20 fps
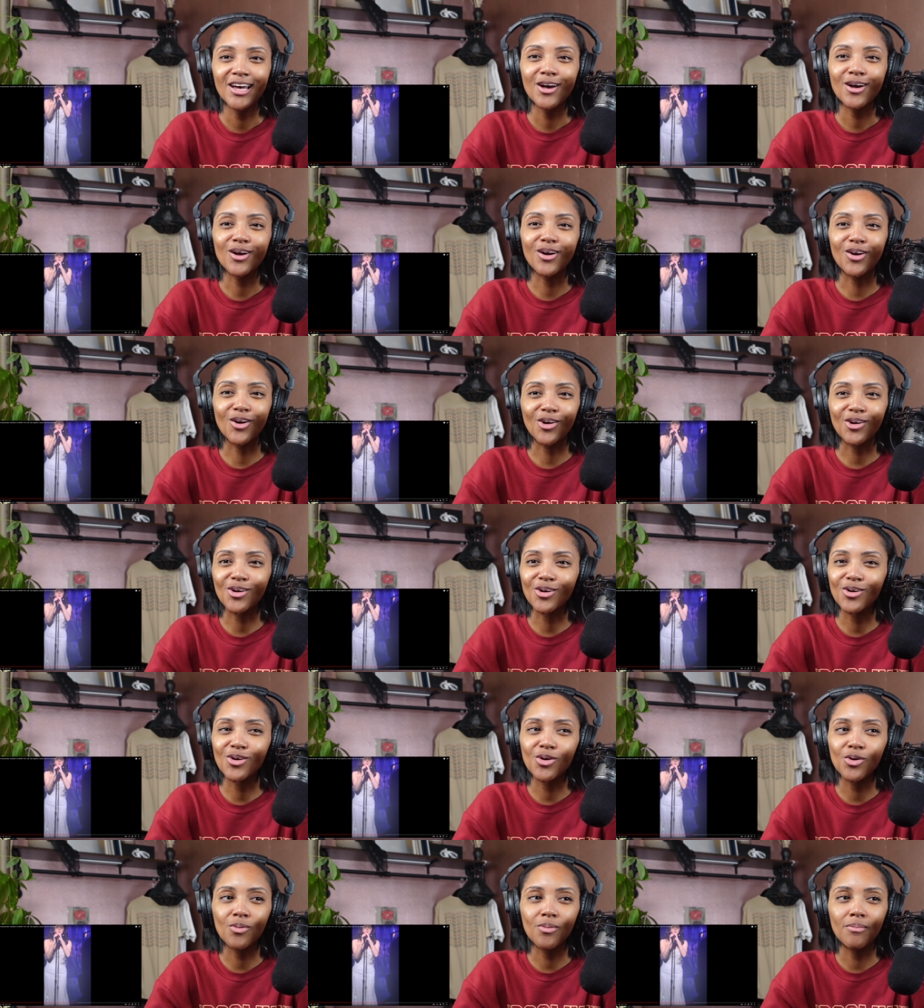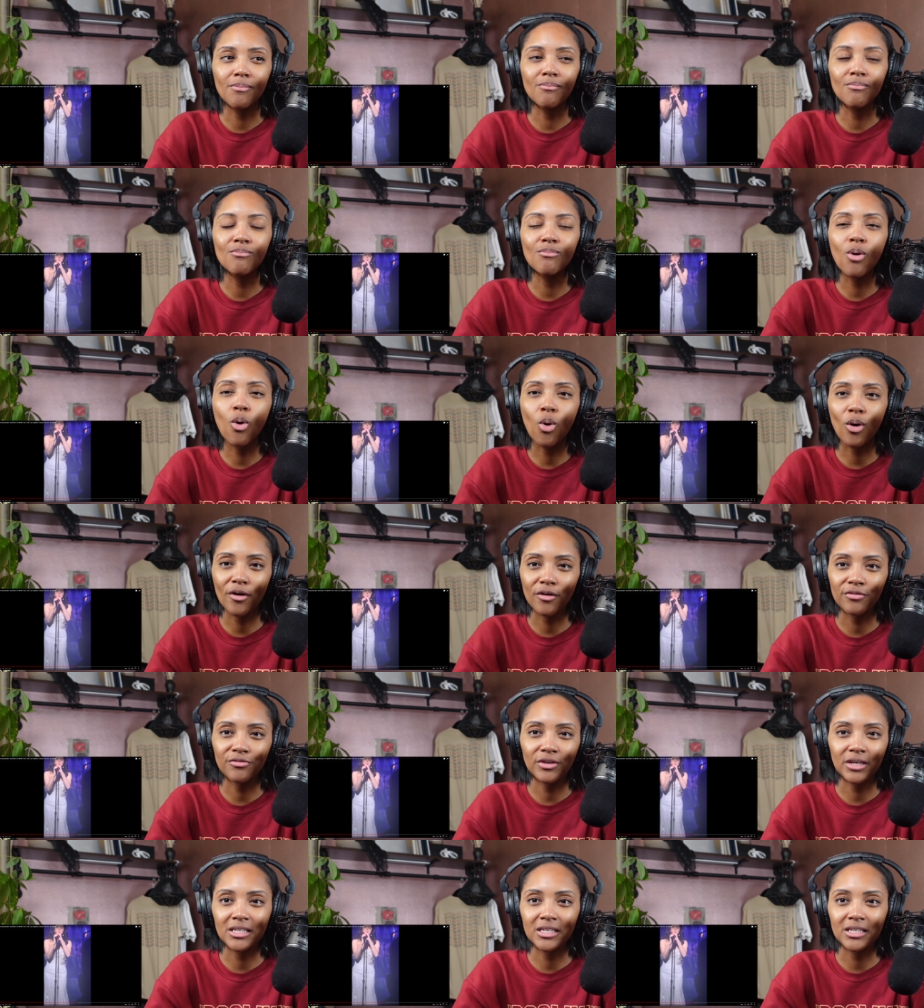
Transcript: girl morph